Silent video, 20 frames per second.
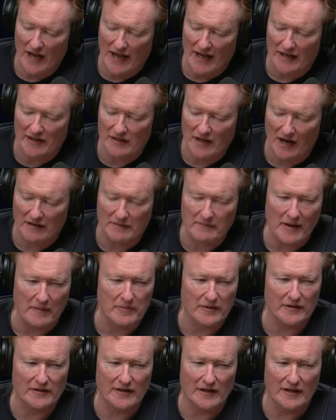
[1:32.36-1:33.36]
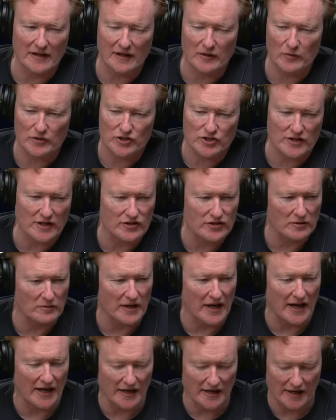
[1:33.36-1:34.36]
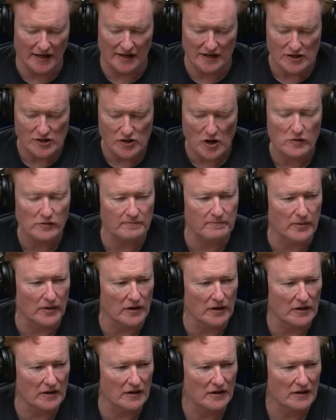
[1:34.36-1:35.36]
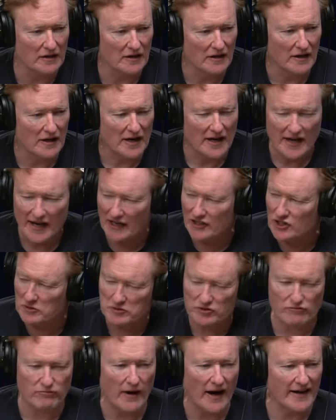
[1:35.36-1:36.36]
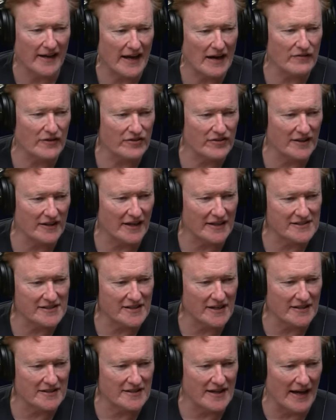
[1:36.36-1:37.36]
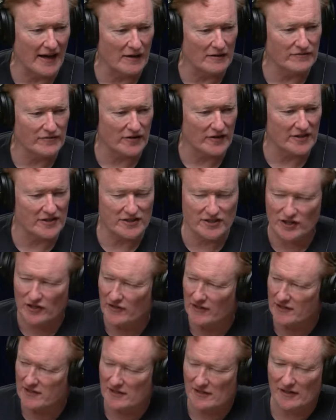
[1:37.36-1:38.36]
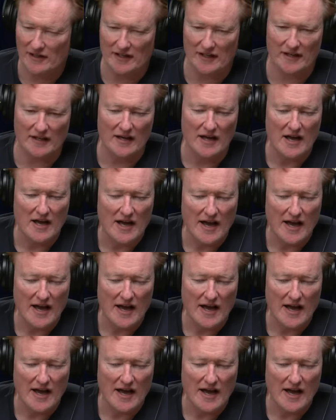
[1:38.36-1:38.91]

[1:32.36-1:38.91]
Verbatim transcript: and I remembered it, Sona had a notebook, and she was writing everything I said down very seriously.